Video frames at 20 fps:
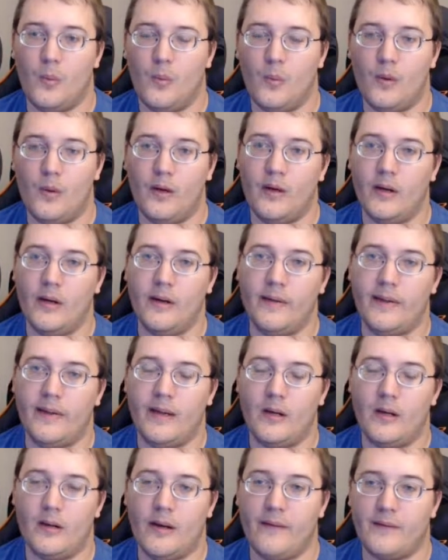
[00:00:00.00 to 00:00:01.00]
where
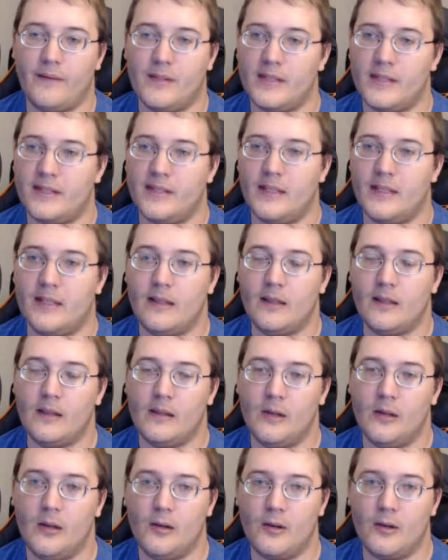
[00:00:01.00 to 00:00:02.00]
they don't have to sit in a
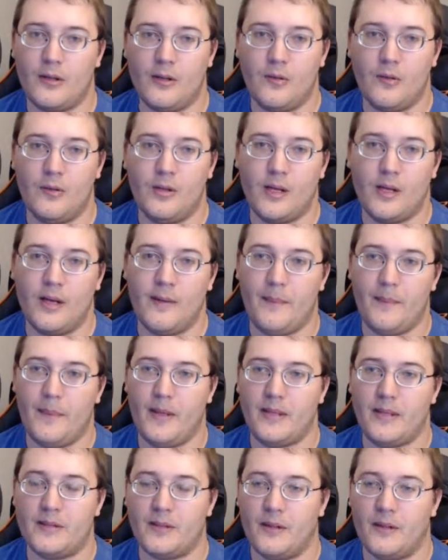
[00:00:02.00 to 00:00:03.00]
long queue time
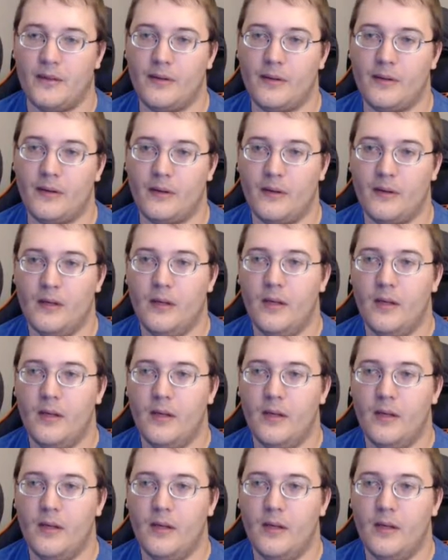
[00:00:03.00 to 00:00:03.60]
based on their,